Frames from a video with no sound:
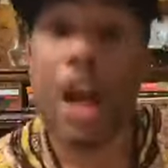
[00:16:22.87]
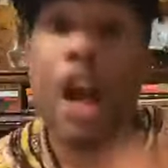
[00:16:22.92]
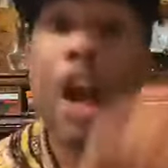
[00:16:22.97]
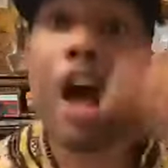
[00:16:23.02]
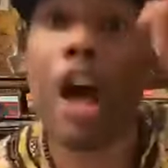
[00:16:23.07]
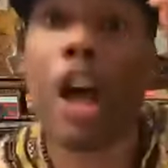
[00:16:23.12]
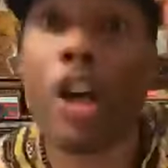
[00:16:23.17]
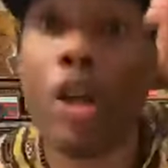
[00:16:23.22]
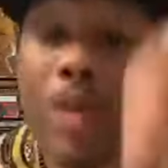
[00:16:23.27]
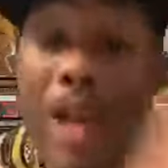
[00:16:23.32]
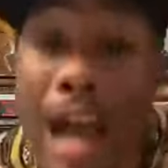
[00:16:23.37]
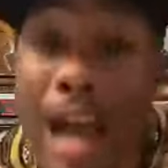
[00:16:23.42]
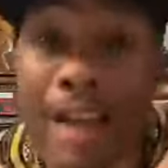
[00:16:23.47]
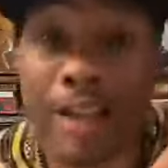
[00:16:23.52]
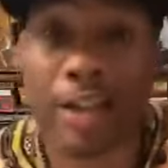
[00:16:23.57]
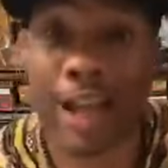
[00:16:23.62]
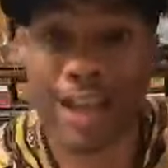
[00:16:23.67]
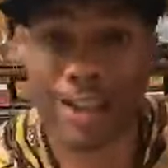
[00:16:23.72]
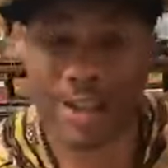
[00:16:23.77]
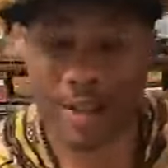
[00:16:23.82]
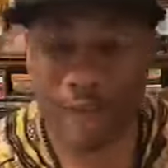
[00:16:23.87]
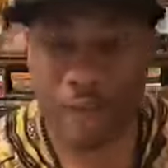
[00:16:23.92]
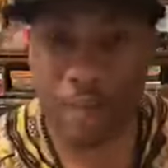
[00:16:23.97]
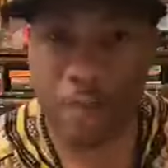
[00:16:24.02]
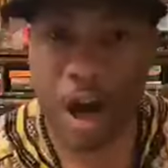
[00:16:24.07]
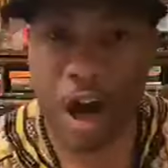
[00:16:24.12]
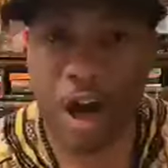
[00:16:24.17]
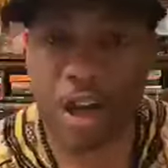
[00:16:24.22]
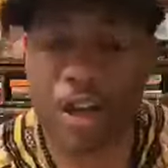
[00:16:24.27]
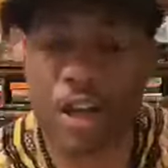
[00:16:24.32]
of the United States of
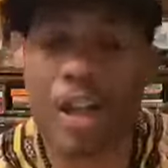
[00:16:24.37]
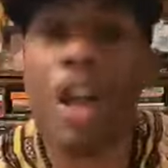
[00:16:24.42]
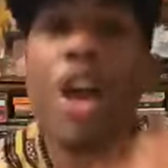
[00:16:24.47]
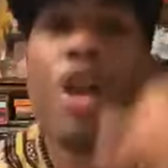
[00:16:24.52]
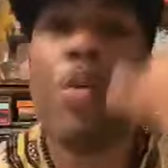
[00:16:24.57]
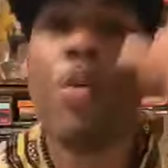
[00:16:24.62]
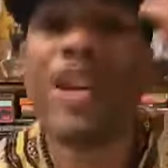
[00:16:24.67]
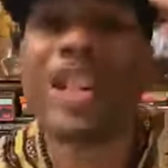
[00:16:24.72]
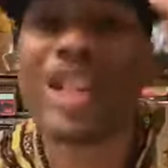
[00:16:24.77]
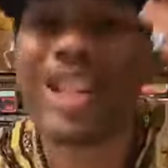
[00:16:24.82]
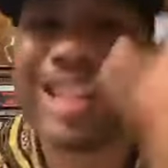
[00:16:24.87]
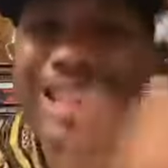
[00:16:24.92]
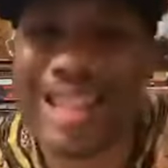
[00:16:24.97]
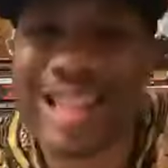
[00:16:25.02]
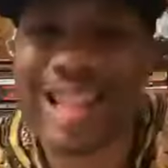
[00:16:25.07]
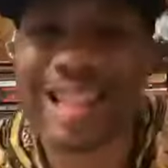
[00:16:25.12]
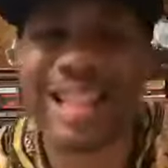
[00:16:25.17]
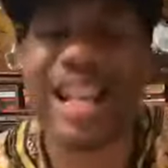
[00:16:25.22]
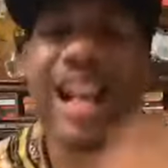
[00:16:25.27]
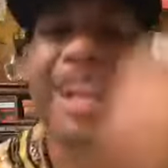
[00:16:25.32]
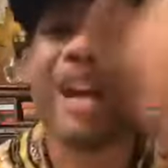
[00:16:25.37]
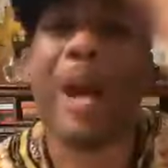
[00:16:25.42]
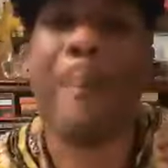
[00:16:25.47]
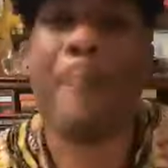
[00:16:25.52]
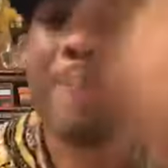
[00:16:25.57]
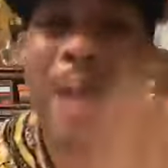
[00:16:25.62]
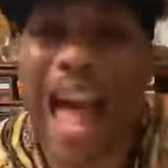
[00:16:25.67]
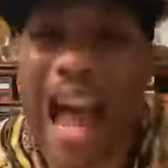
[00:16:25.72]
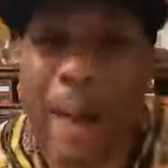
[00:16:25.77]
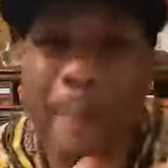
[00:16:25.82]
America, which consisted of the Black